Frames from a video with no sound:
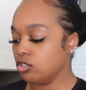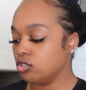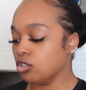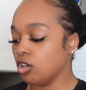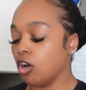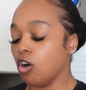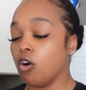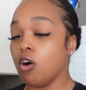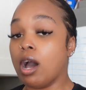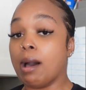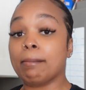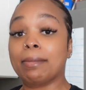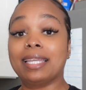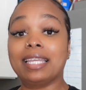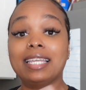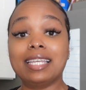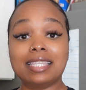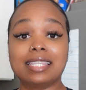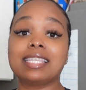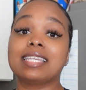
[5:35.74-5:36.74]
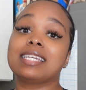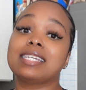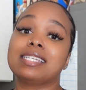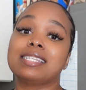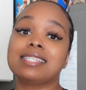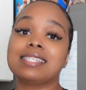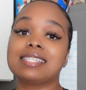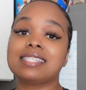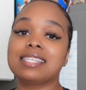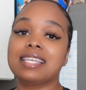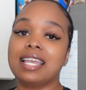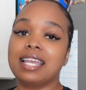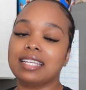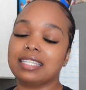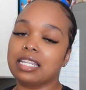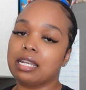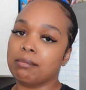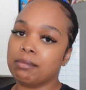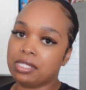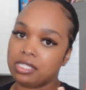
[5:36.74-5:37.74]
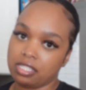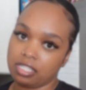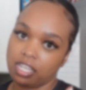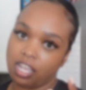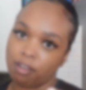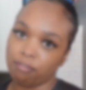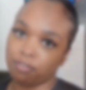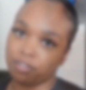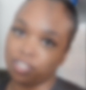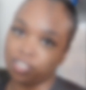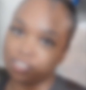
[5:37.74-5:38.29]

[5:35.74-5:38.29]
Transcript: So I'm gonna eat this, and then I'm gonna see y'all for